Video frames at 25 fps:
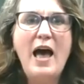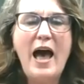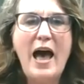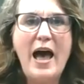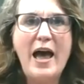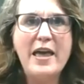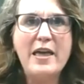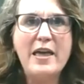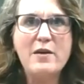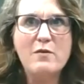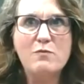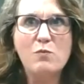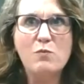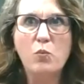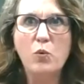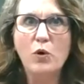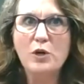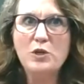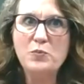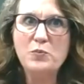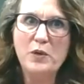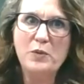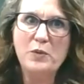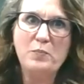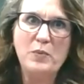I have
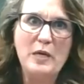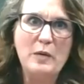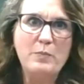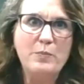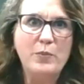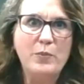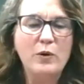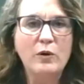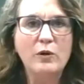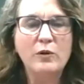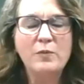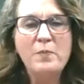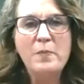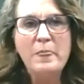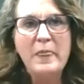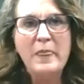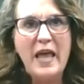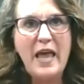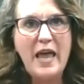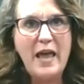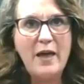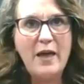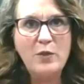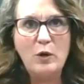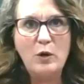worked with people
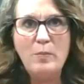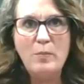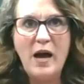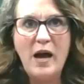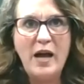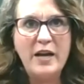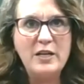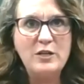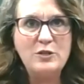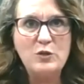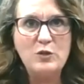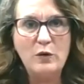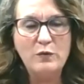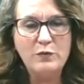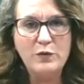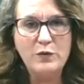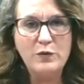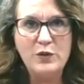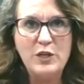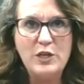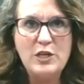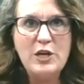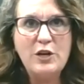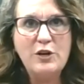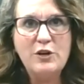and their bodies over
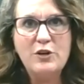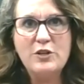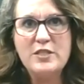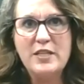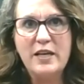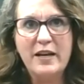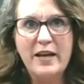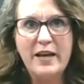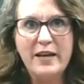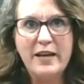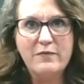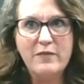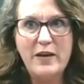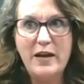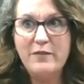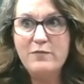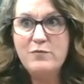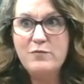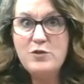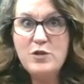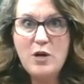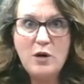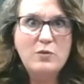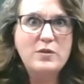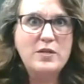the years. And I've
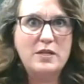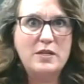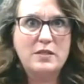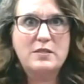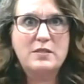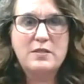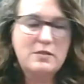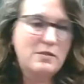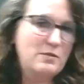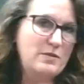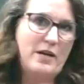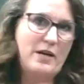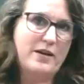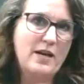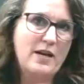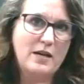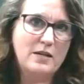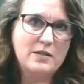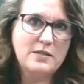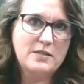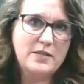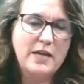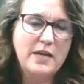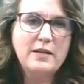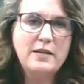noticed, this is why I got
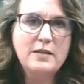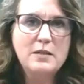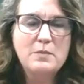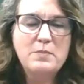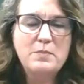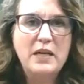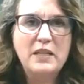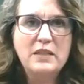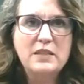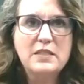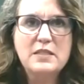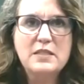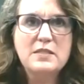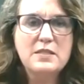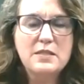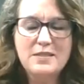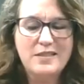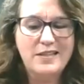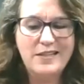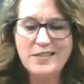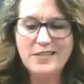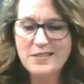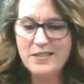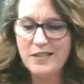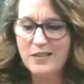excited about this, is
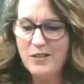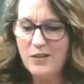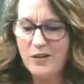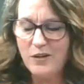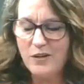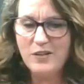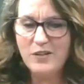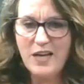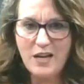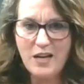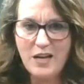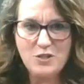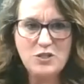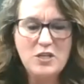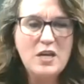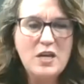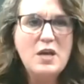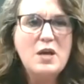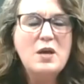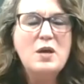that I said, gosh,